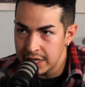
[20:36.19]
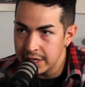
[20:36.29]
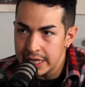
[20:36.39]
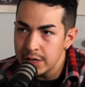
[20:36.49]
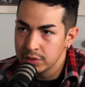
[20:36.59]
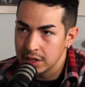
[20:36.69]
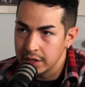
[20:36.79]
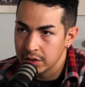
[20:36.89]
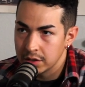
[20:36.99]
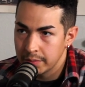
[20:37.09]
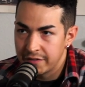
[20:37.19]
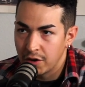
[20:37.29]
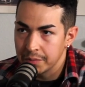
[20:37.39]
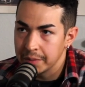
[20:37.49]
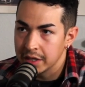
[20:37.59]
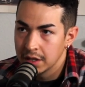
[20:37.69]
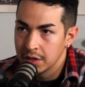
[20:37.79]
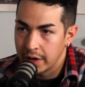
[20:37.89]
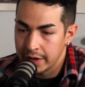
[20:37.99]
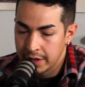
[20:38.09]
He he was a leader by far to me,
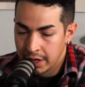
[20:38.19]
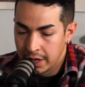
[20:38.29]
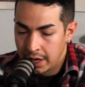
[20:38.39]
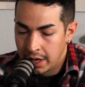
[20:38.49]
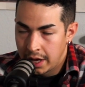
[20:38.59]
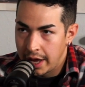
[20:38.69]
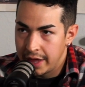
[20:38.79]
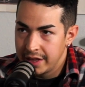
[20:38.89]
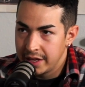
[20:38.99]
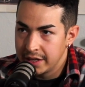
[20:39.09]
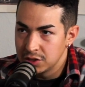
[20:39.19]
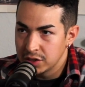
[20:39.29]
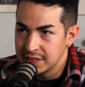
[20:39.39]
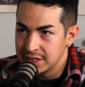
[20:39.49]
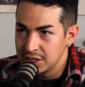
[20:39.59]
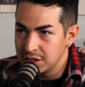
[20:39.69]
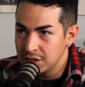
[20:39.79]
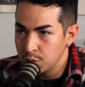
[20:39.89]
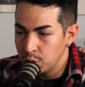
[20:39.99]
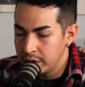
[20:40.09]
right? Oh, for sure. And then
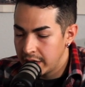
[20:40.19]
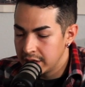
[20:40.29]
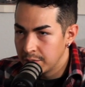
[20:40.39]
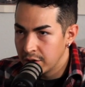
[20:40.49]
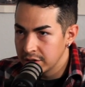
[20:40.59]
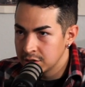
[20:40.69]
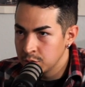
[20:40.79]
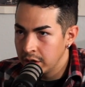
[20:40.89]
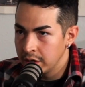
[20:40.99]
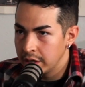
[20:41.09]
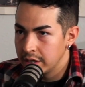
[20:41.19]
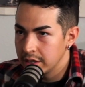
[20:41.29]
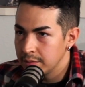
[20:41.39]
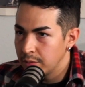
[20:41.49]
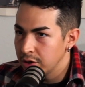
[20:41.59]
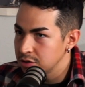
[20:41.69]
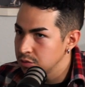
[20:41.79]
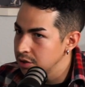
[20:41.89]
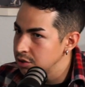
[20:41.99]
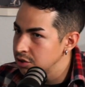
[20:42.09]
transitioning, we got Demarcus Ware, and then Demarcus
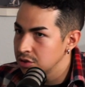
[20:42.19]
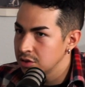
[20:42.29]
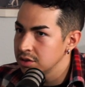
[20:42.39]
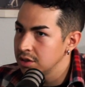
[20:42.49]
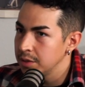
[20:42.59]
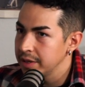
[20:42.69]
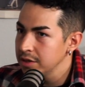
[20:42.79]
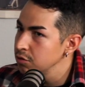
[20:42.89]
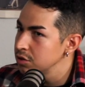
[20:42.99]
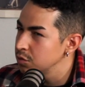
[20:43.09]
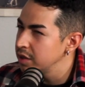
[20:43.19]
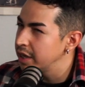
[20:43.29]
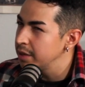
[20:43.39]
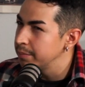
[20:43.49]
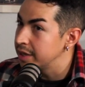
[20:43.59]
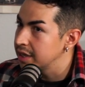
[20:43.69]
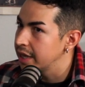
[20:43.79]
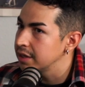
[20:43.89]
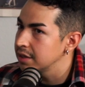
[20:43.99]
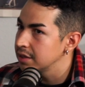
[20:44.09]
Ware just turns it up, and there wasn't really anybody
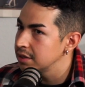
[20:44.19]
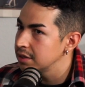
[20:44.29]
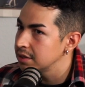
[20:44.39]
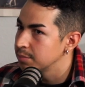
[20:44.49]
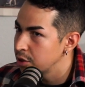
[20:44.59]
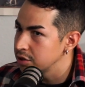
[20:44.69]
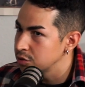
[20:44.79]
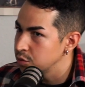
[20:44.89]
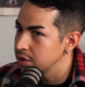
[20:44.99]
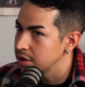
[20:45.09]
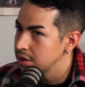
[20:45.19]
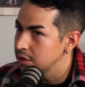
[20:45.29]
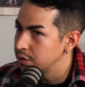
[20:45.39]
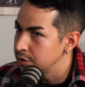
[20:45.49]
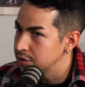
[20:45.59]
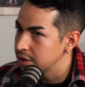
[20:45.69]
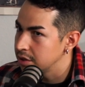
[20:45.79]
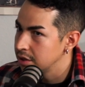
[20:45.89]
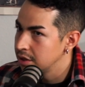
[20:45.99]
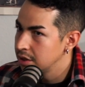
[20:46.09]
like Demarcus Ware when he was there.
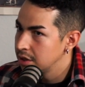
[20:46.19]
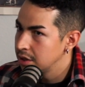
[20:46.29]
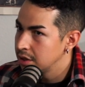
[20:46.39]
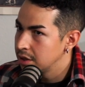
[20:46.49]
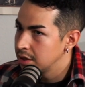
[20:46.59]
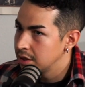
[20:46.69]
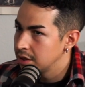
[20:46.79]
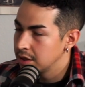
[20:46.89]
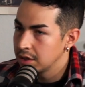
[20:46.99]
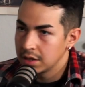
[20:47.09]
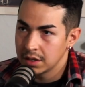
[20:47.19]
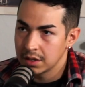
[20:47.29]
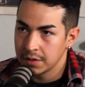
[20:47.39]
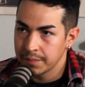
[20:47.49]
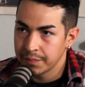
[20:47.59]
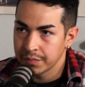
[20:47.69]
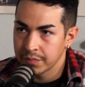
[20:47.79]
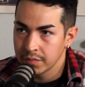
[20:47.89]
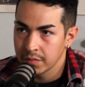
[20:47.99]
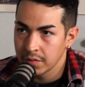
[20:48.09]
Him and oh, you talking about the NFL
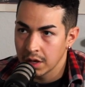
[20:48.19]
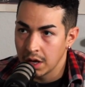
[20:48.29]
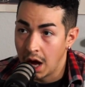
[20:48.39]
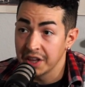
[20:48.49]
or on the Cowboys?